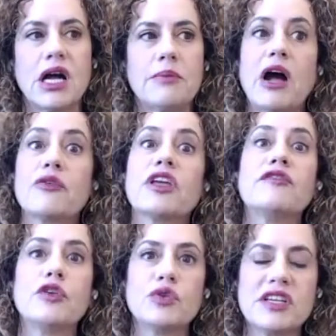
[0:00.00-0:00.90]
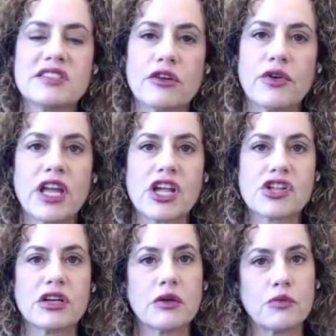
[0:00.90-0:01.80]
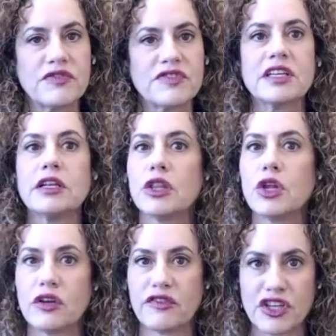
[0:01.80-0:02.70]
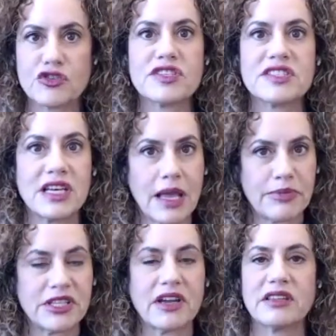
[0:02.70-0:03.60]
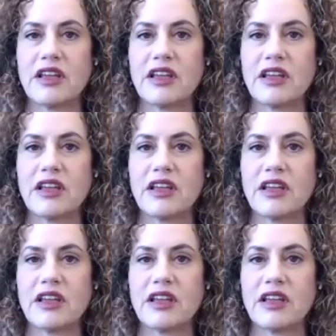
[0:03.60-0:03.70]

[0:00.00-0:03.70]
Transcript: how they view disaggregation. And we've seen a lot of interest and appetite.